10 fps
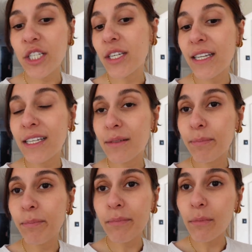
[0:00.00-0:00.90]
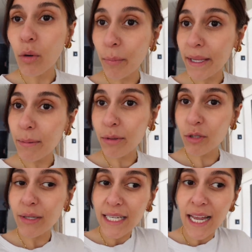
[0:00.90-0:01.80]
she needs more people
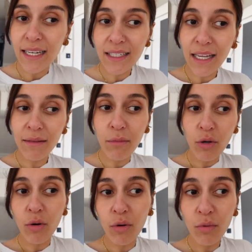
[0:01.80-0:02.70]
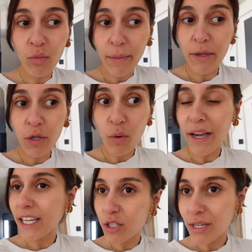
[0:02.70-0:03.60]
to attend and more women who
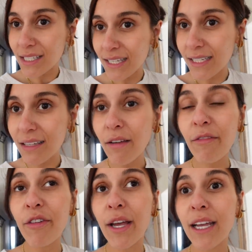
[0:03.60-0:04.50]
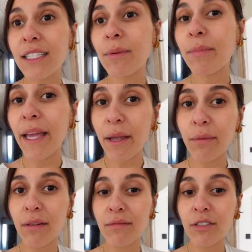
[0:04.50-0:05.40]
are interested for her to be
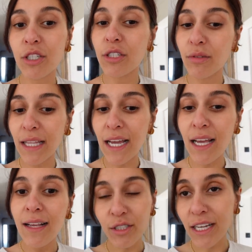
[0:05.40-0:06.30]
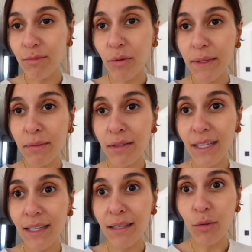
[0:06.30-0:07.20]
able to do that. She gets more people,
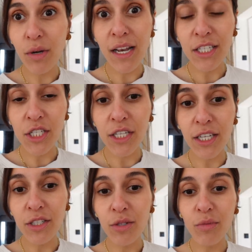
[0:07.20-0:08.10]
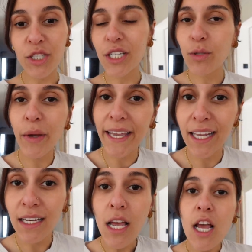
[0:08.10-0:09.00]
then the more classes she can do, which is
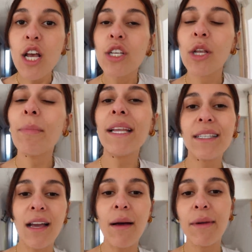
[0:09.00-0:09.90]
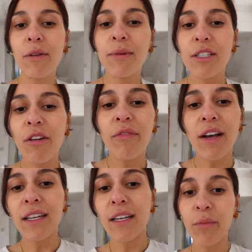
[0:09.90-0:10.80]
wicked. So please come, it would be so
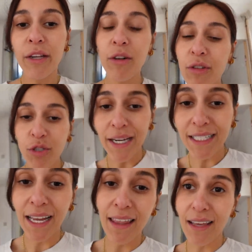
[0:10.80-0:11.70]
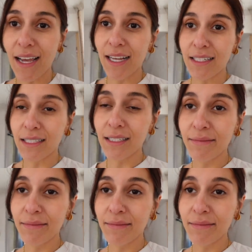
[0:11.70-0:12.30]
fun. We can all train together and